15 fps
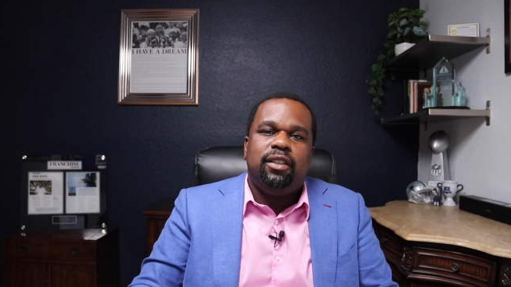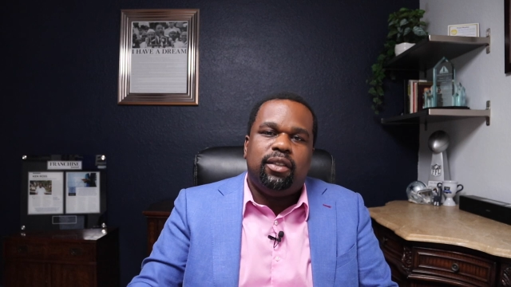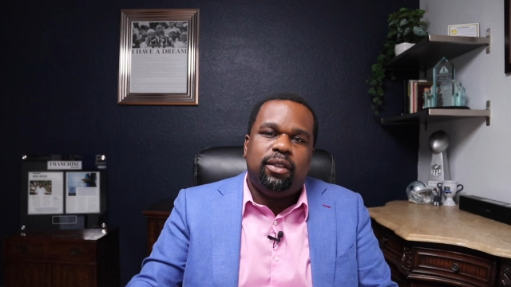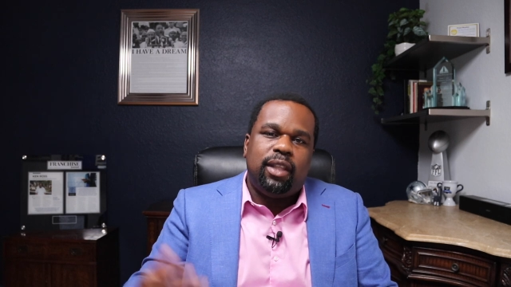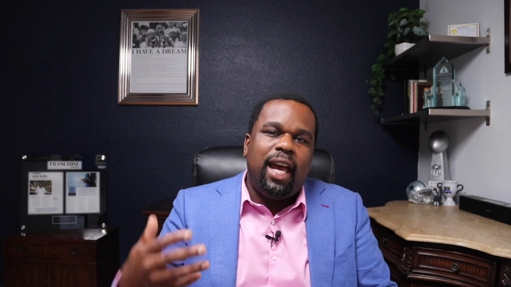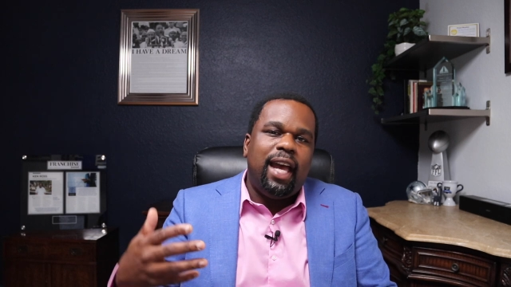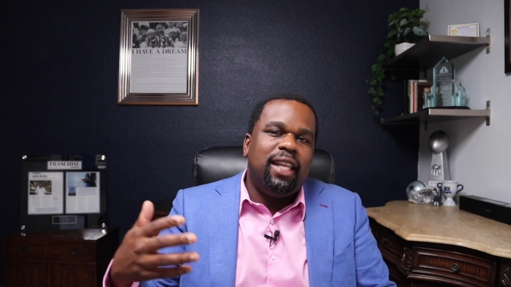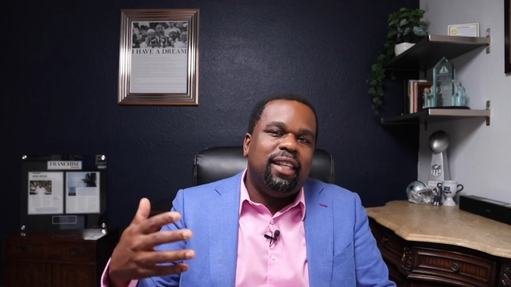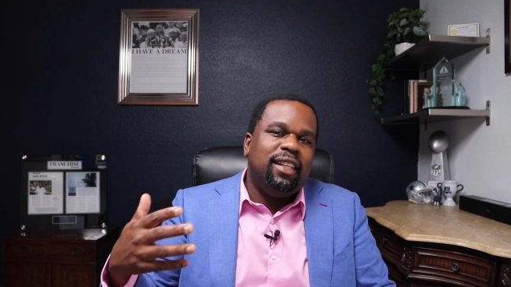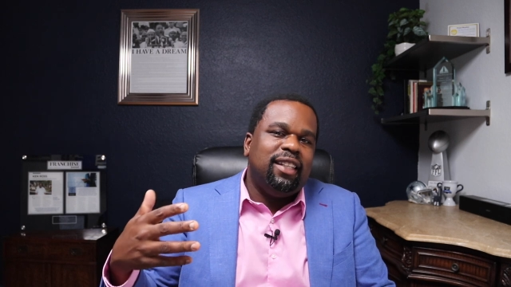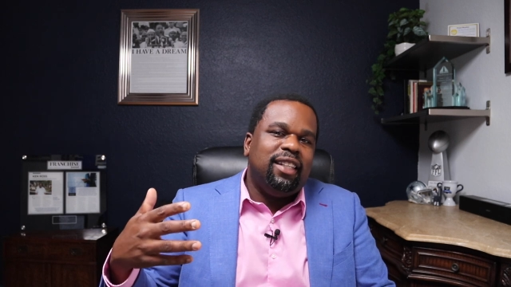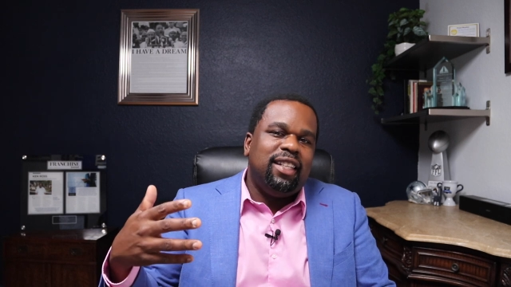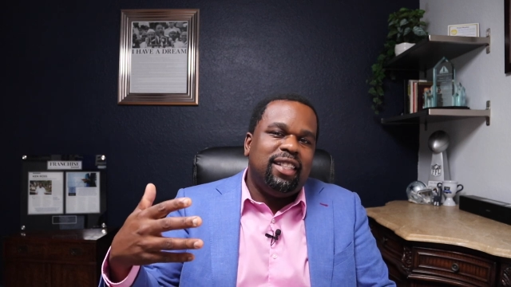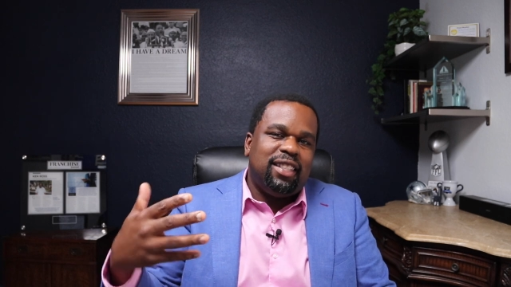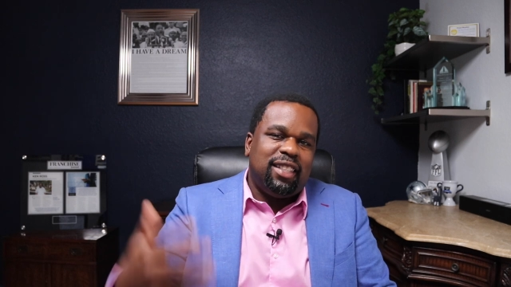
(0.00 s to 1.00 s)
So that
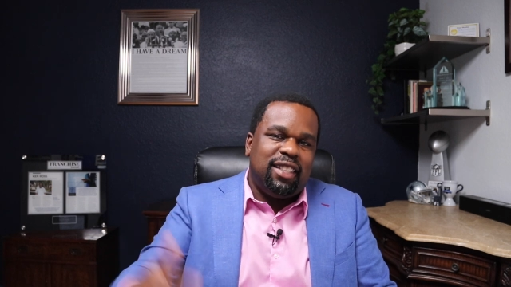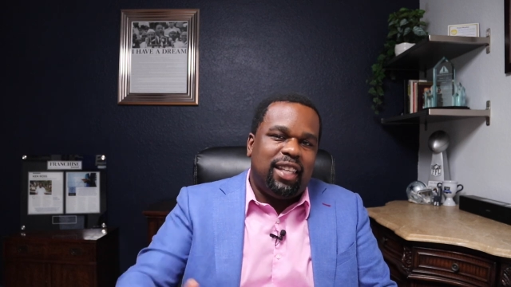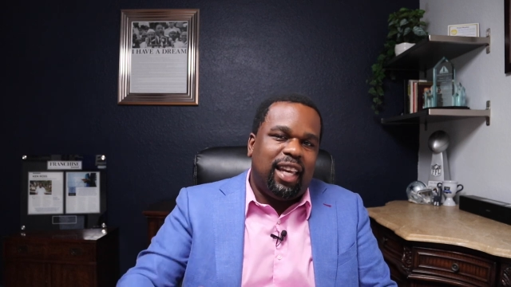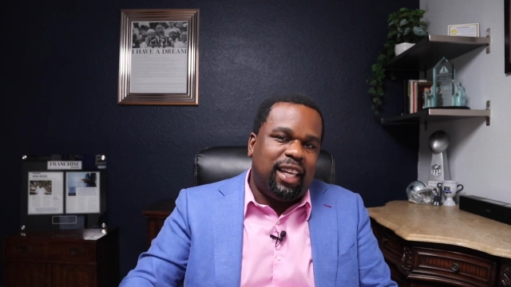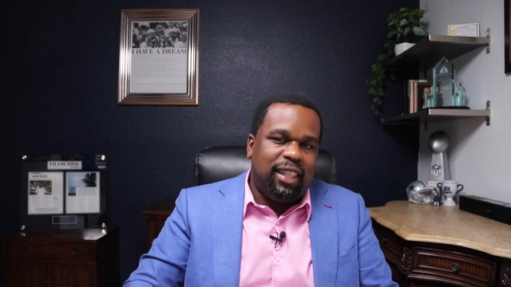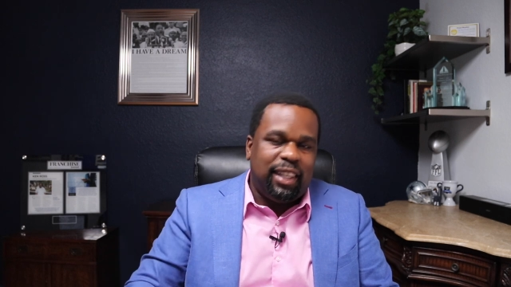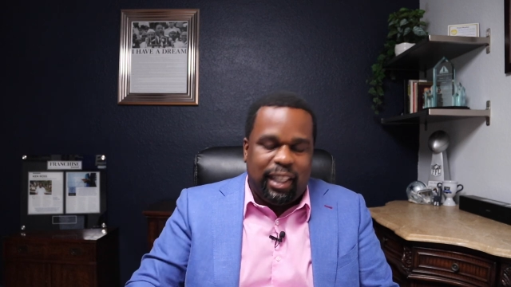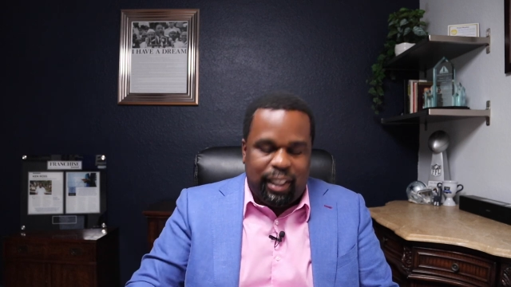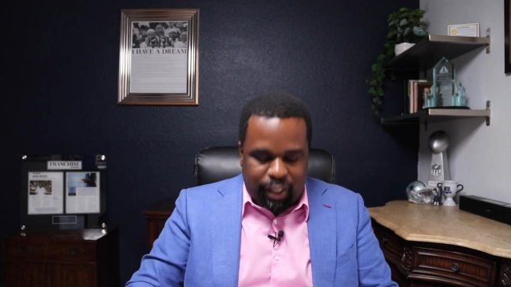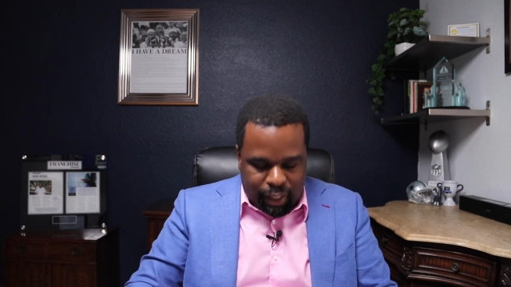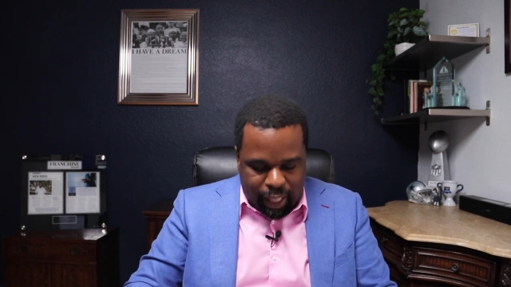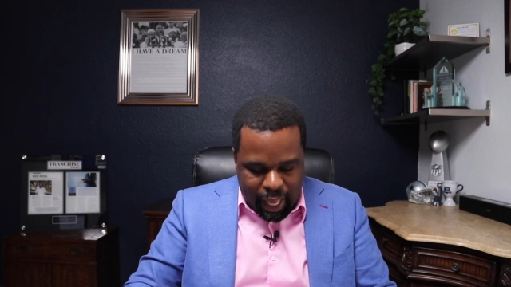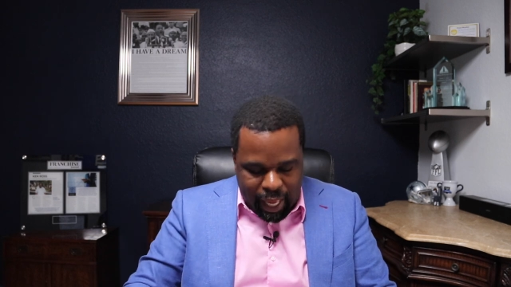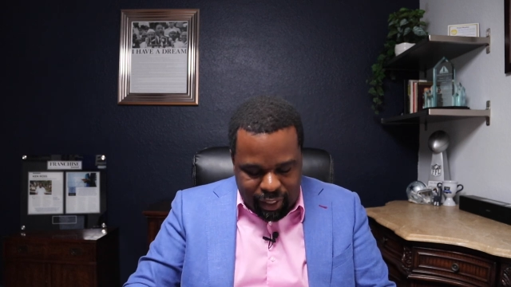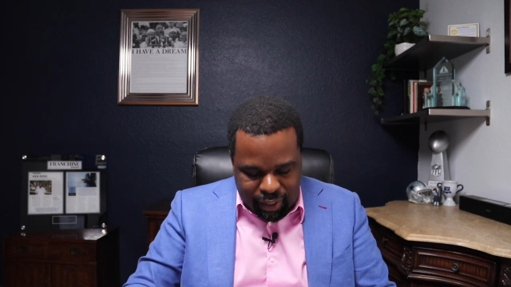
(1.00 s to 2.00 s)
is the second thing. The
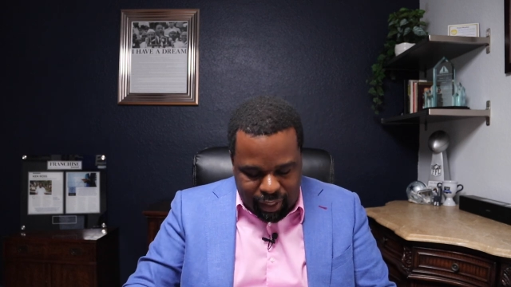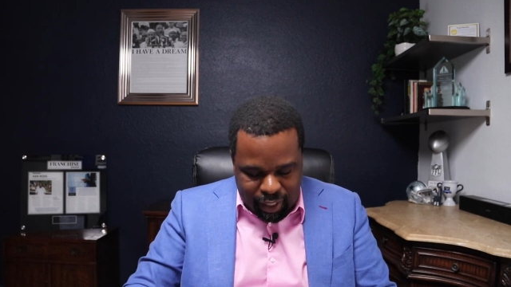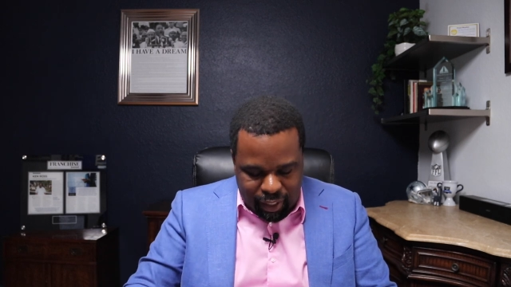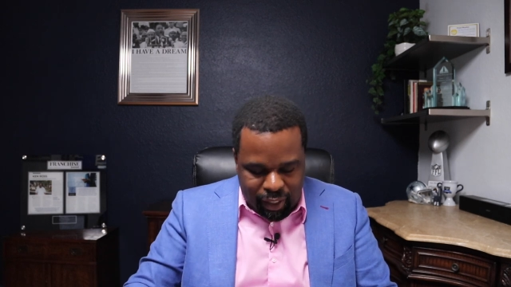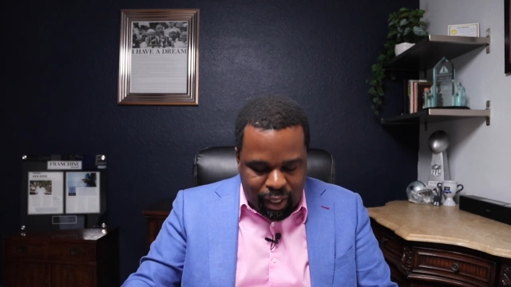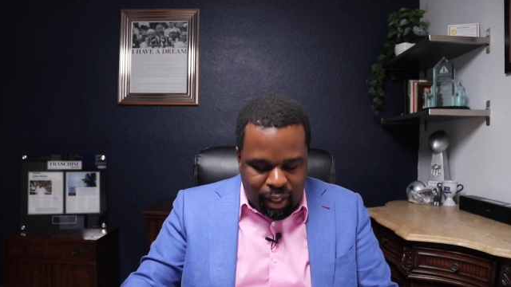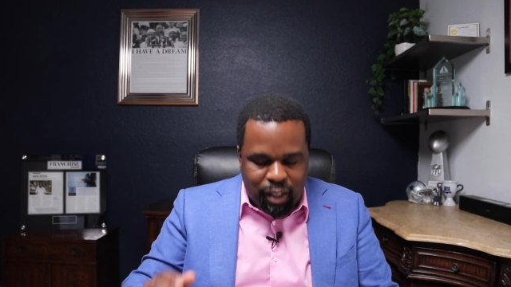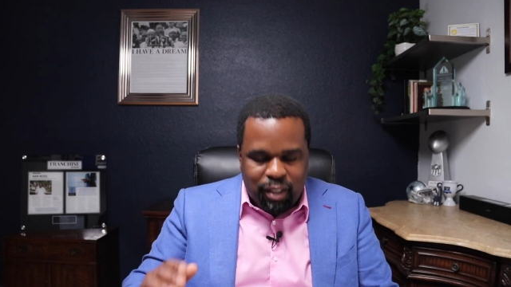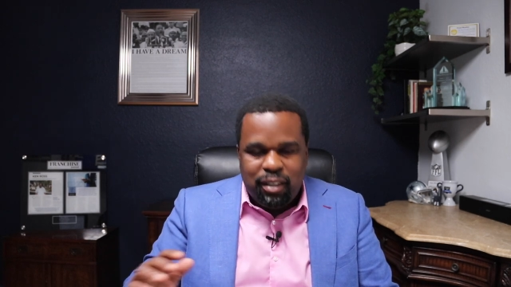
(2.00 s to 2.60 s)
last thing,